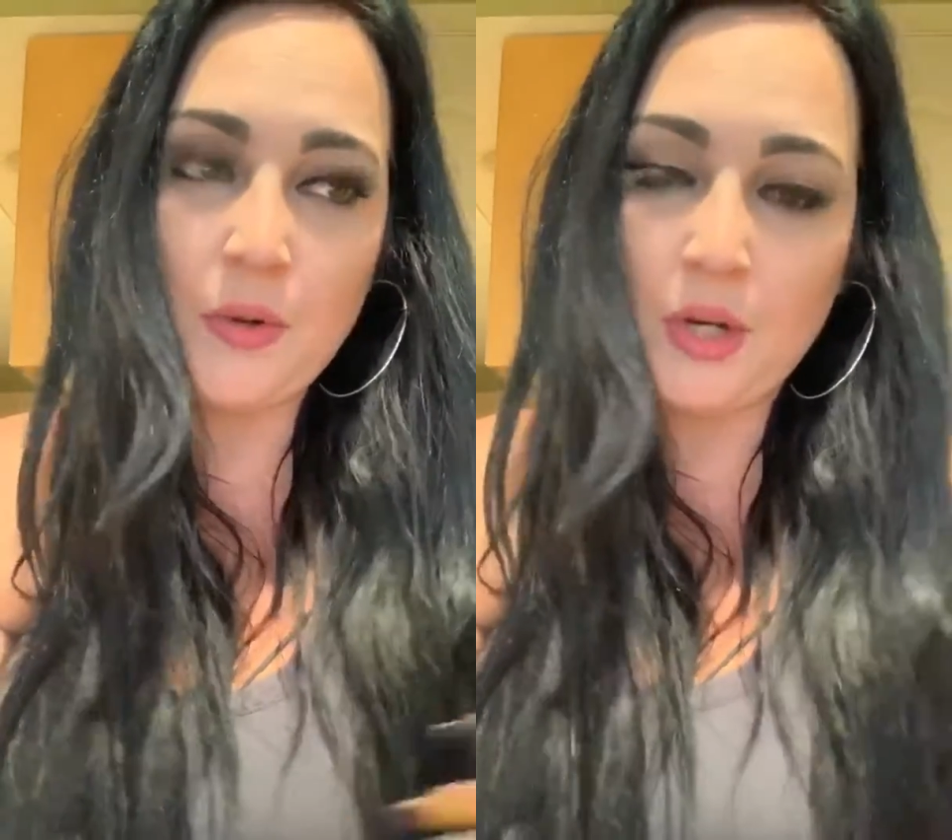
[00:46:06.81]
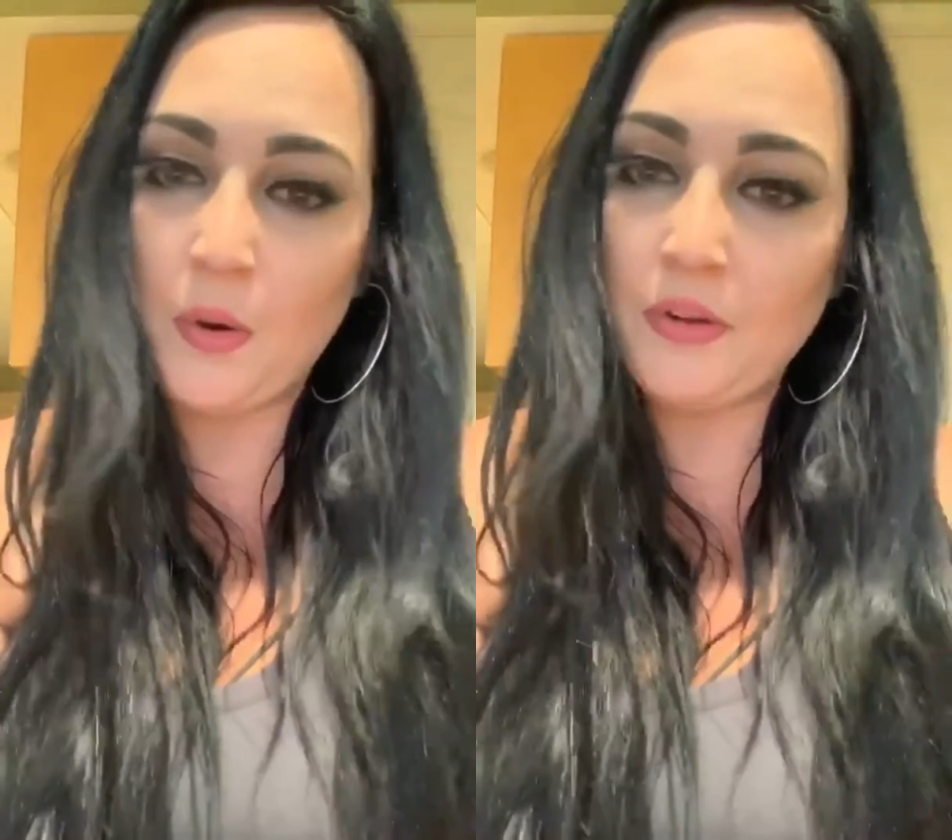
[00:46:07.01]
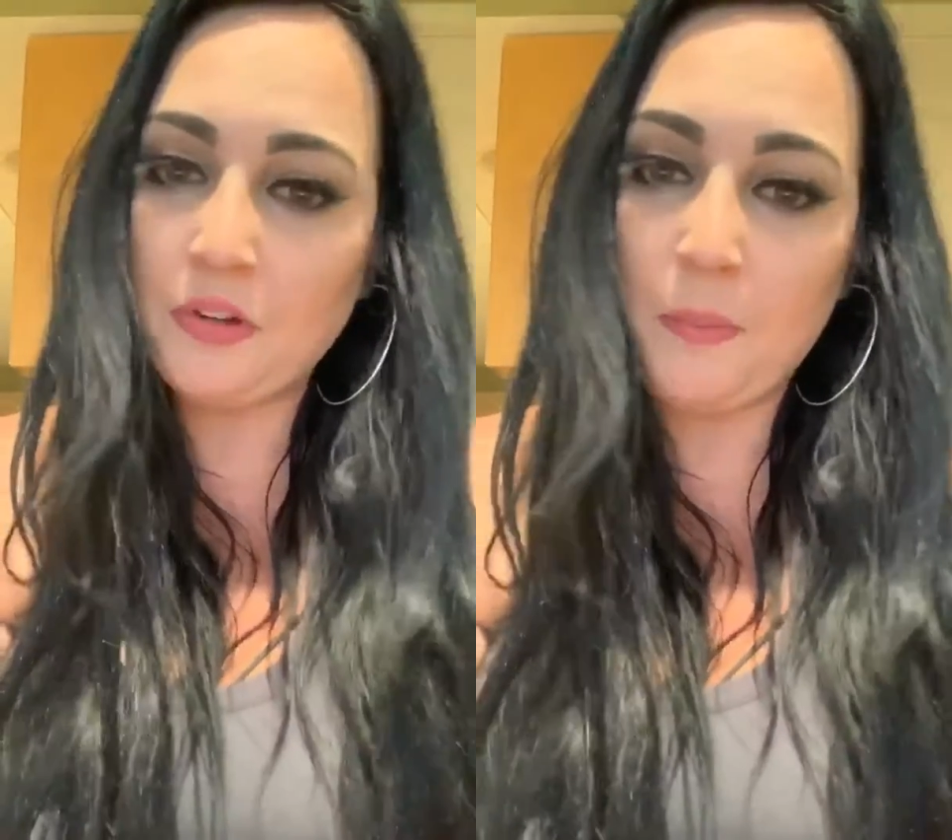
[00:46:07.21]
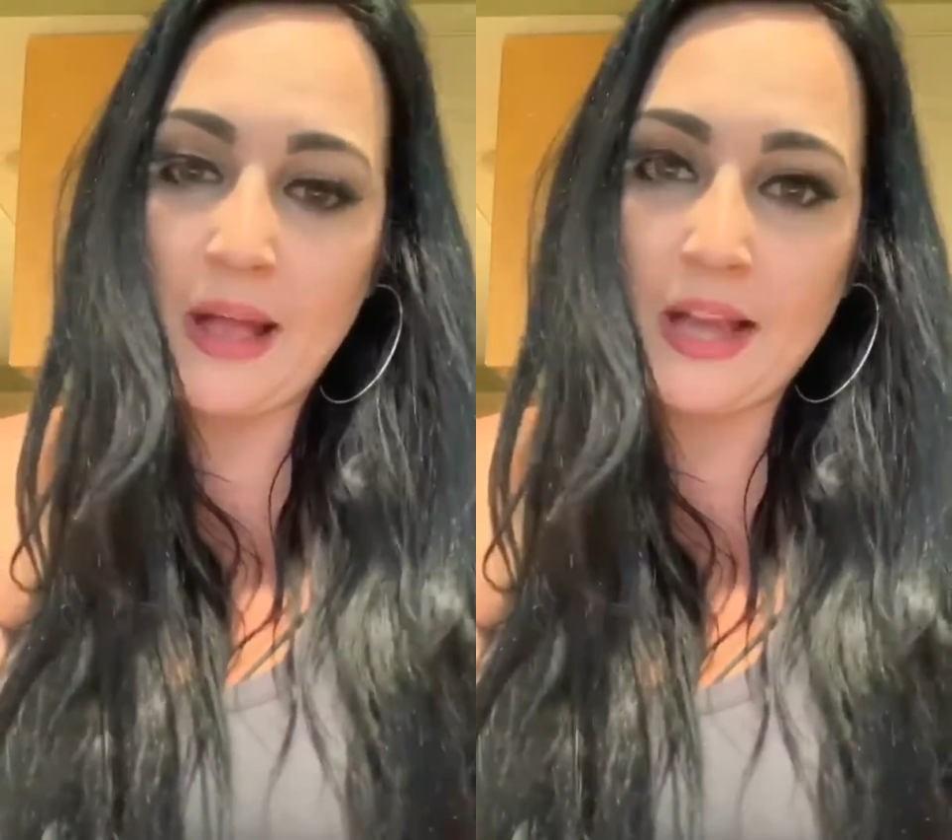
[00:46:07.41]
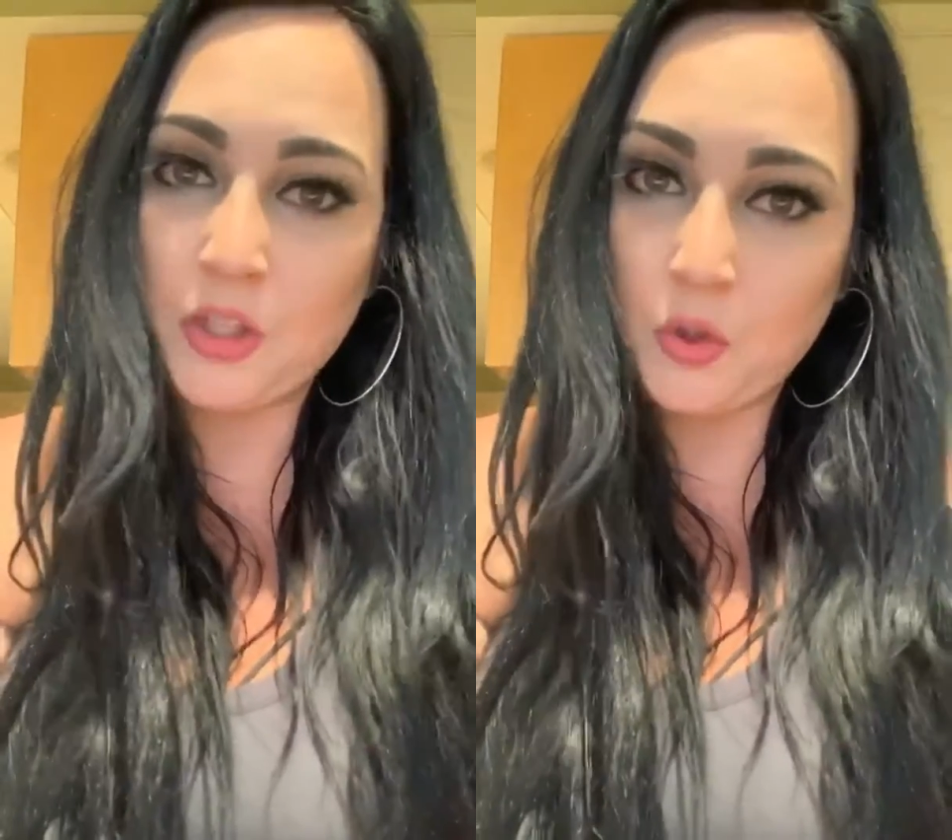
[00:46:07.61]
You can always go
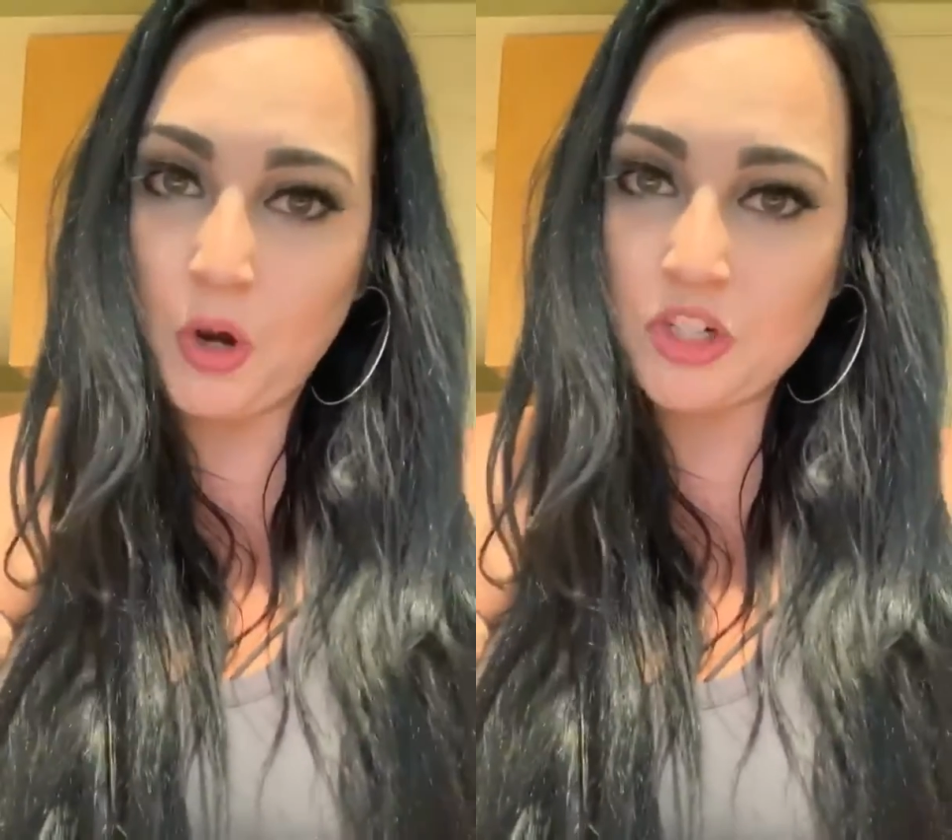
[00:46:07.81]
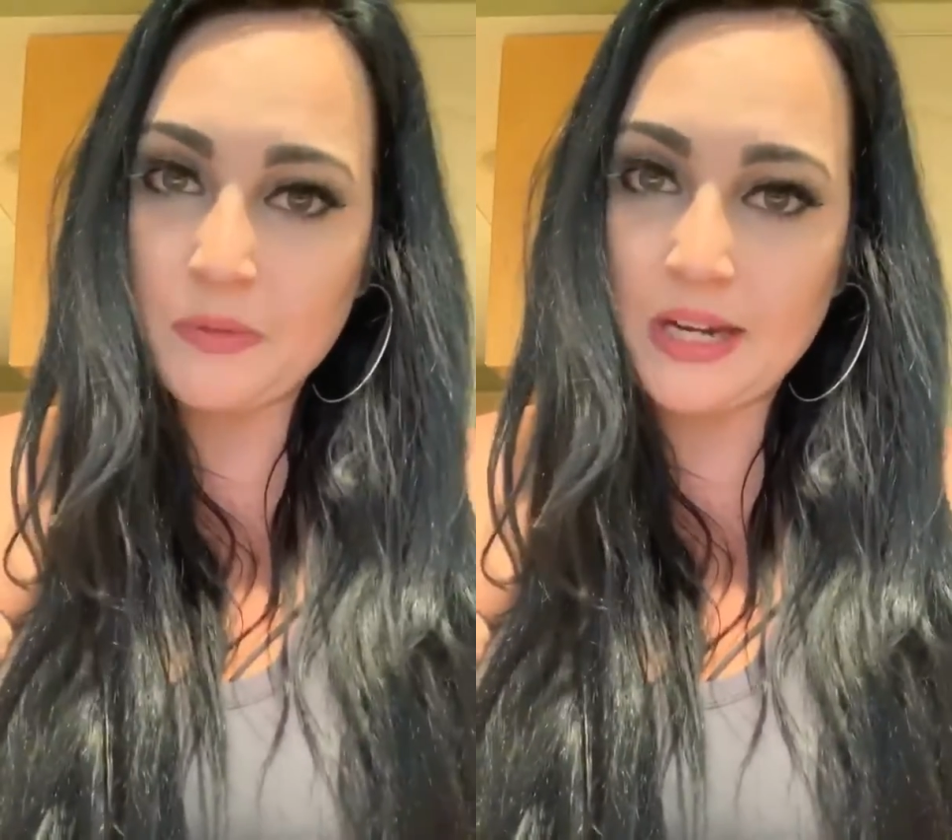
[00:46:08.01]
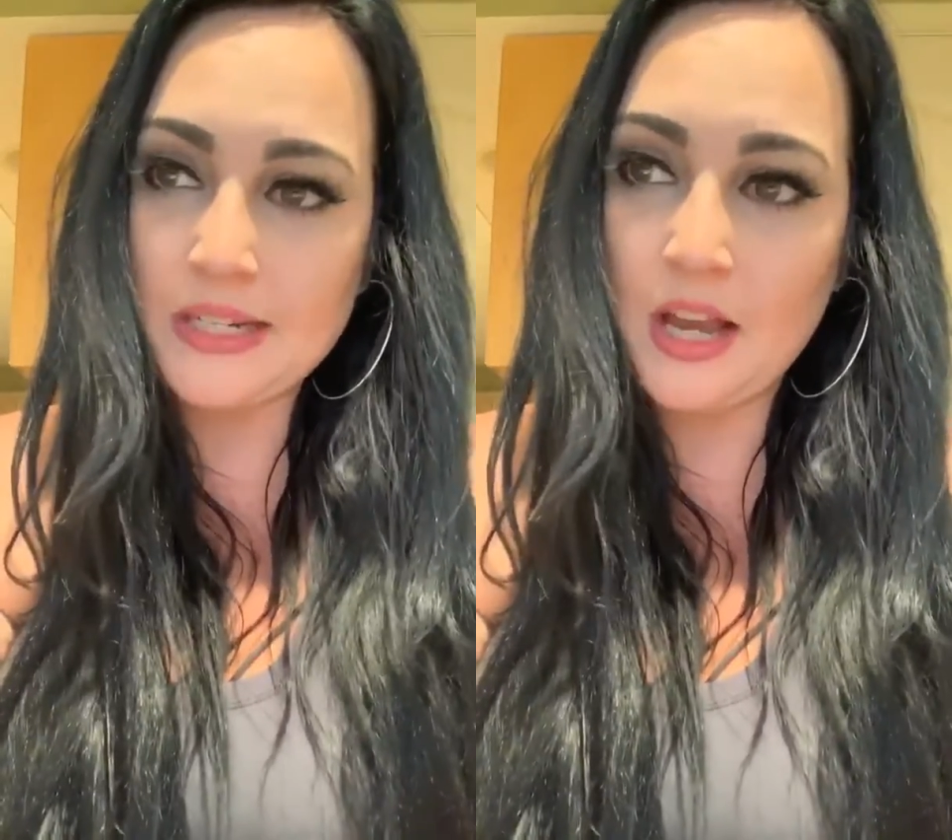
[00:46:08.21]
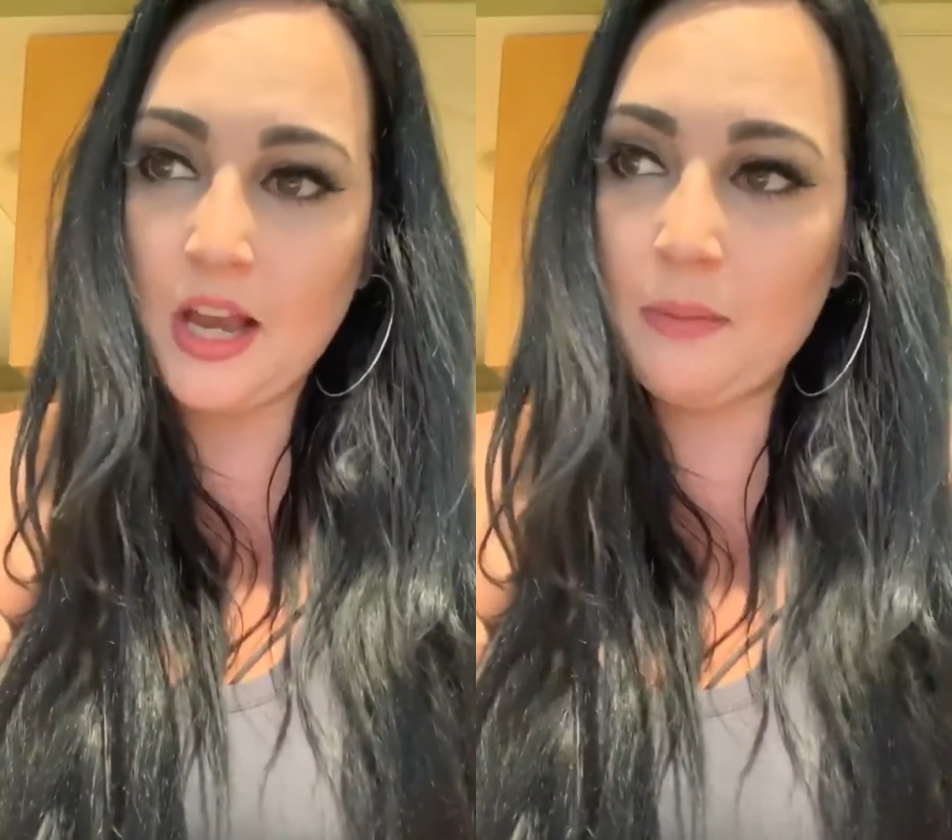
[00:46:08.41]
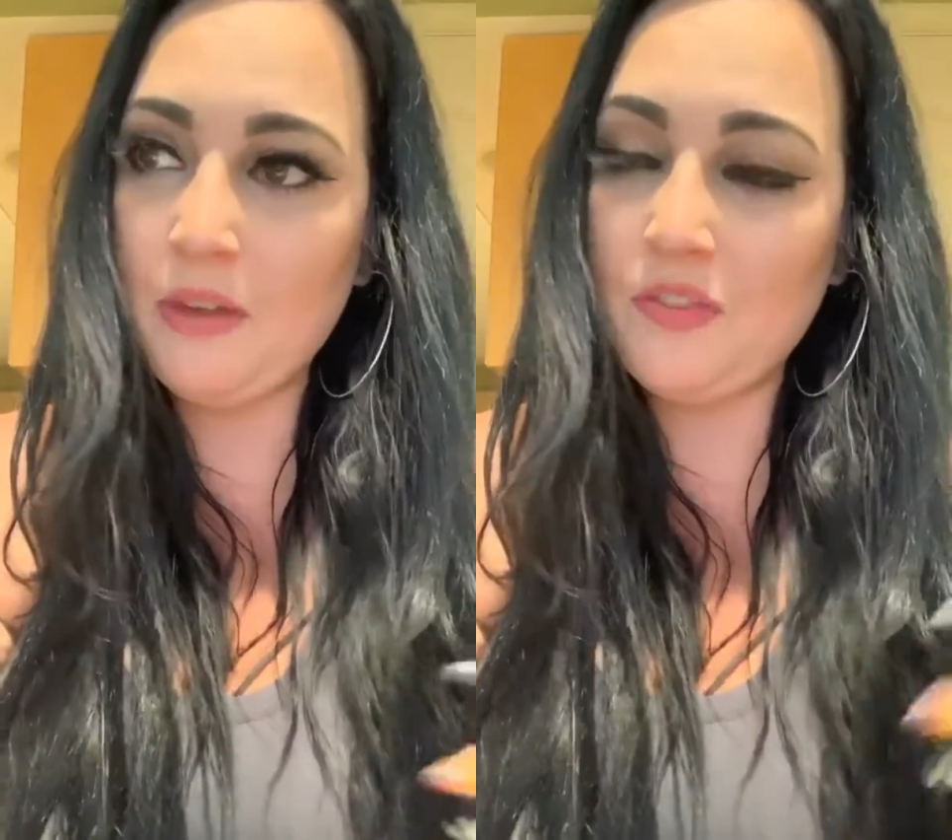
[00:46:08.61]
back. You can watch them at any time.